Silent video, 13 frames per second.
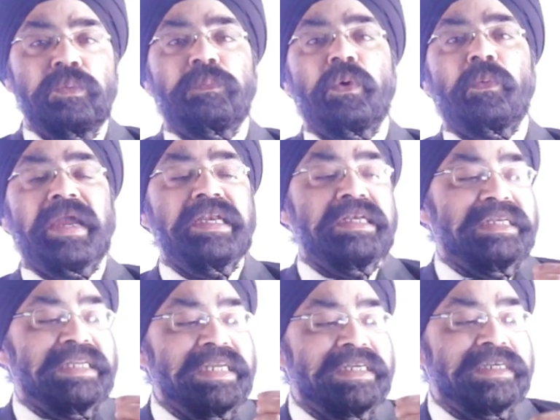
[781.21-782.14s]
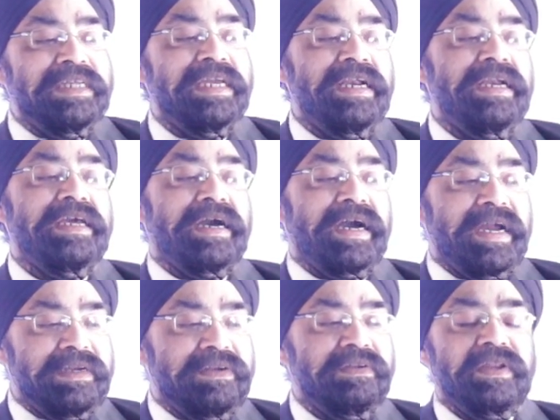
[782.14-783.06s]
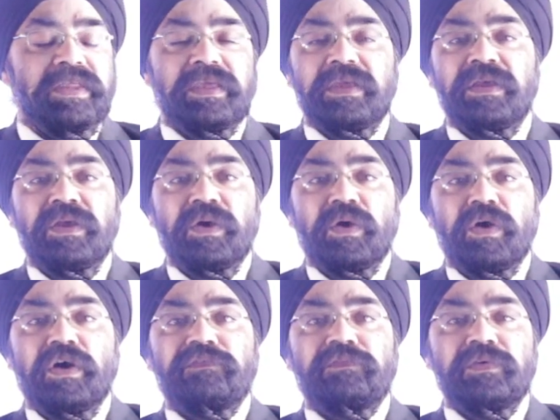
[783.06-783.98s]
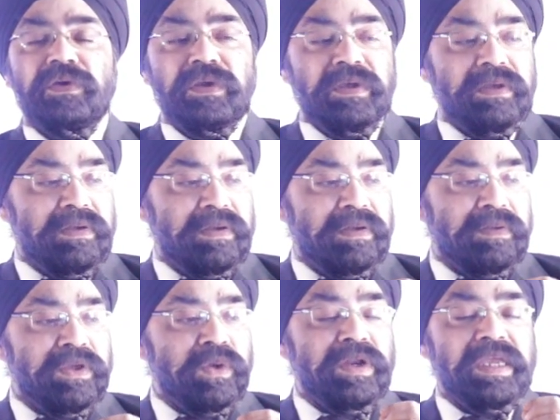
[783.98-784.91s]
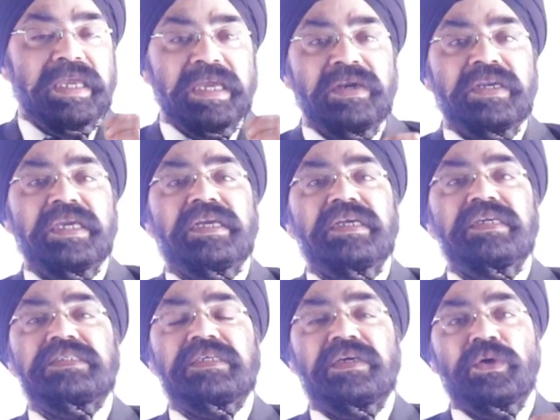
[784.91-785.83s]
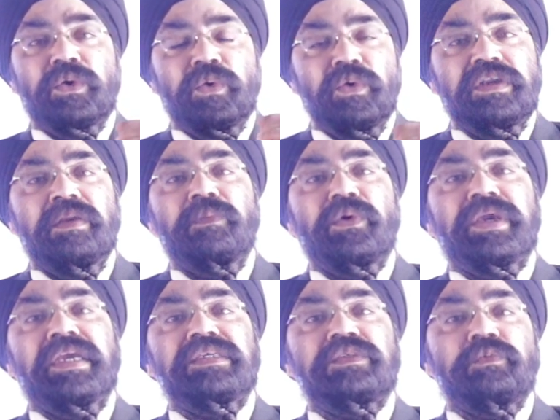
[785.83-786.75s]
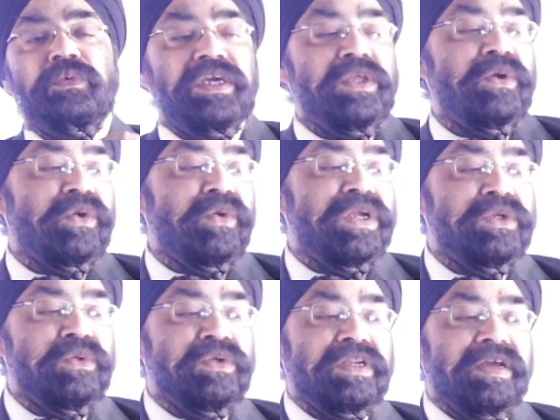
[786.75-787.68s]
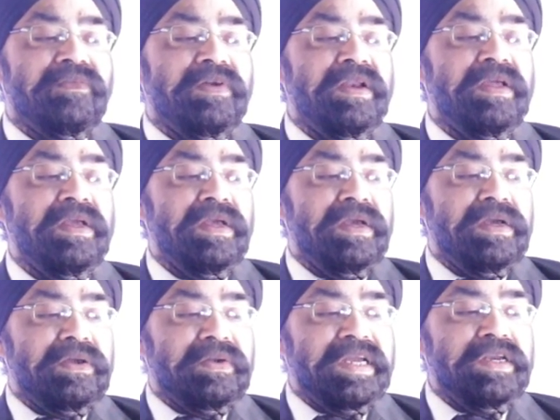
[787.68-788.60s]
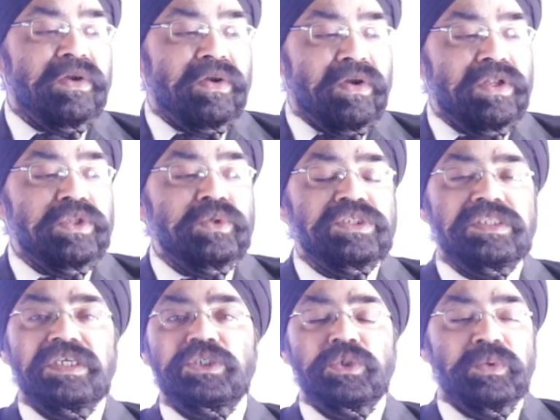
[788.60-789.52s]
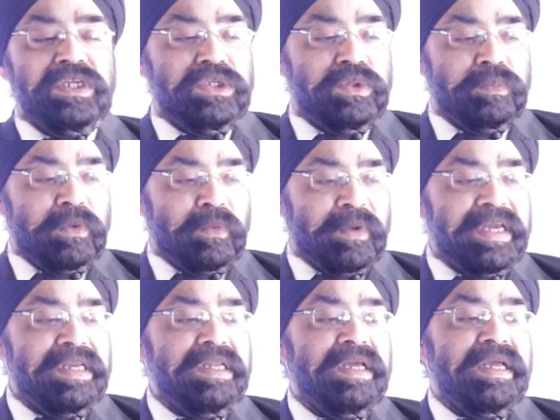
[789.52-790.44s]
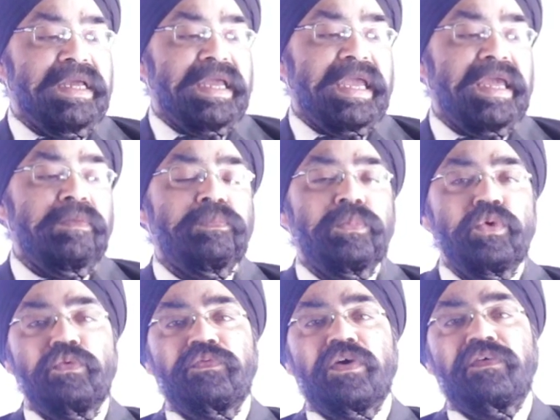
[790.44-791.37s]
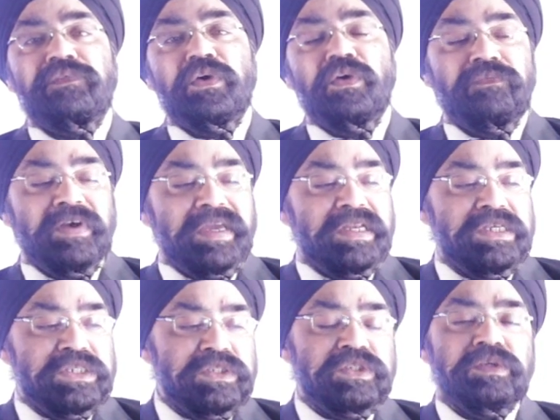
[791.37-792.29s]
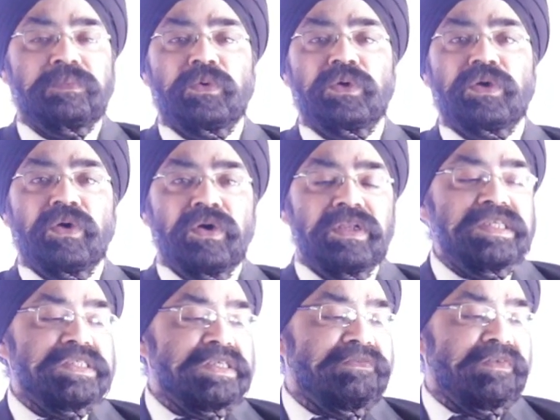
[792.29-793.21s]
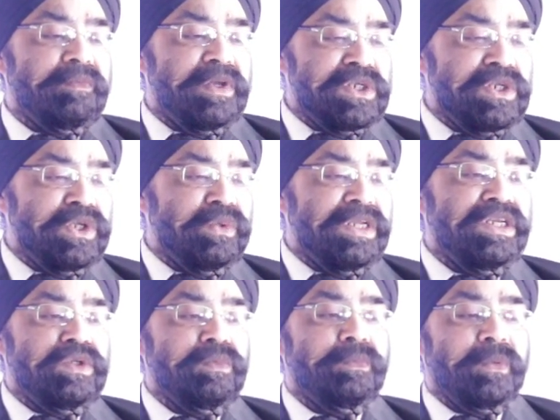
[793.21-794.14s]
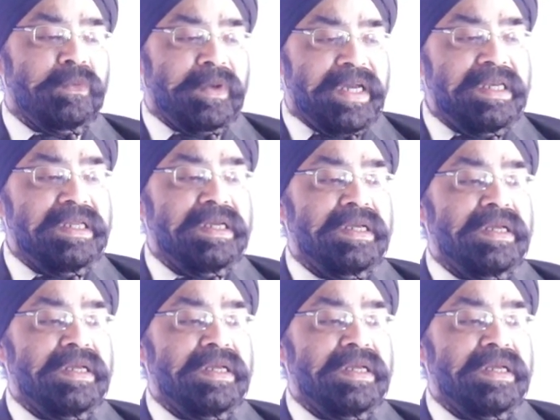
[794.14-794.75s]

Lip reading: to provide detailed itinerary of your air tickets, your hotel bookings, where you are going to travel, right? All those things you need to provide, and proof of your financial support. All this information you need to provide